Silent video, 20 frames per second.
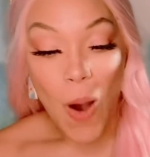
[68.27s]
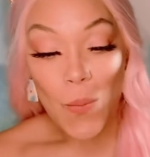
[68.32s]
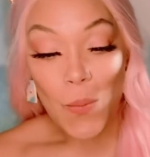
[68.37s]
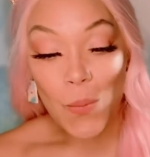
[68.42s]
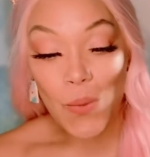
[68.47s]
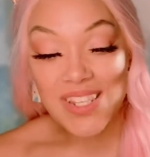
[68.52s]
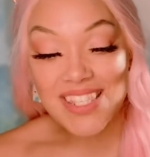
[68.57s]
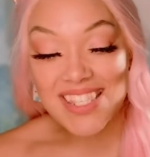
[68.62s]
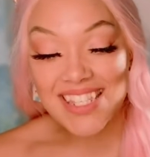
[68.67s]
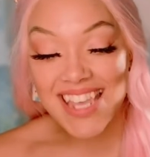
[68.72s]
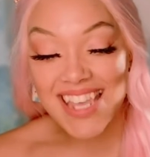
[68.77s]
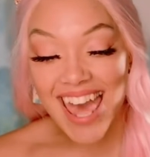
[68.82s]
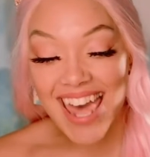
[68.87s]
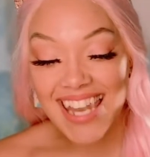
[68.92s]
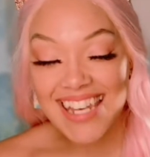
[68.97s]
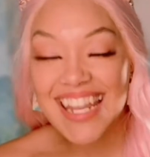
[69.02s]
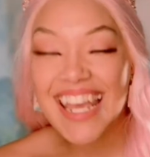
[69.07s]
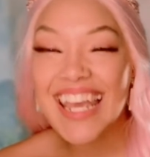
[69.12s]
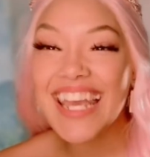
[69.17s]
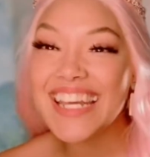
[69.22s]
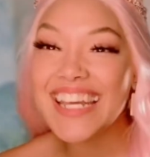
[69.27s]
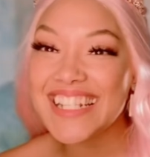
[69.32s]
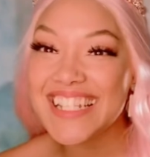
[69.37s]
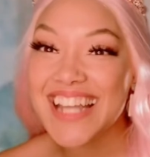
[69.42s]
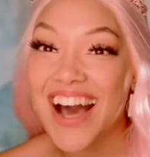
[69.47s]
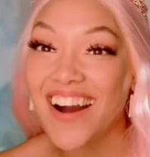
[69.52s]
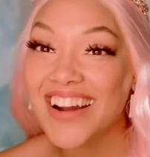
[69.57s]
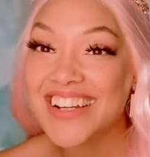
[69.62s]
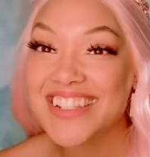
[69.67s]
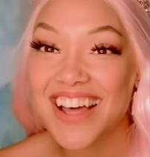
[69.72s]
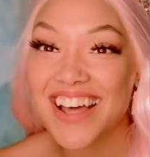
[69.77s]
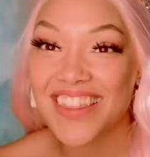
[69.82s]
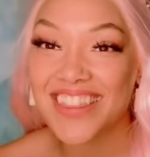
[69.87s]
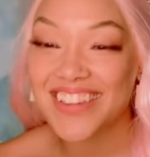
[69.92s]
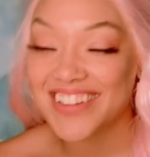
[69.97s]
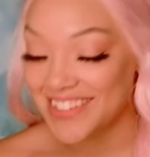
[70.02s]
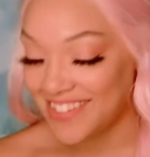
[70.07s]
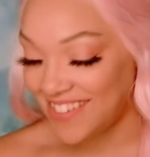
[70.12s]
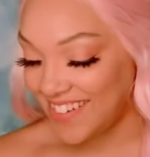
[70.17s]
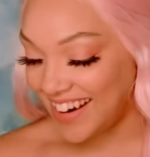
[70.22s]
Once again, he knocked on
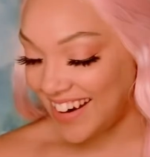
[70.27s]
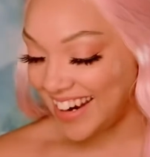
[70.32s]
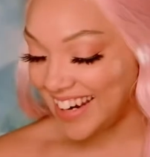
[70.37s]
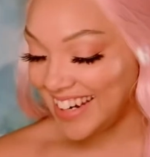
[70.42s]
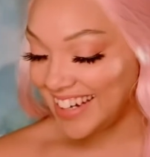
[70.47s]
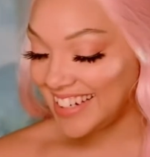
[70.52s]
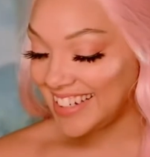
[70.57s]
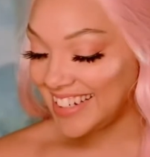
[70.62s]
the door.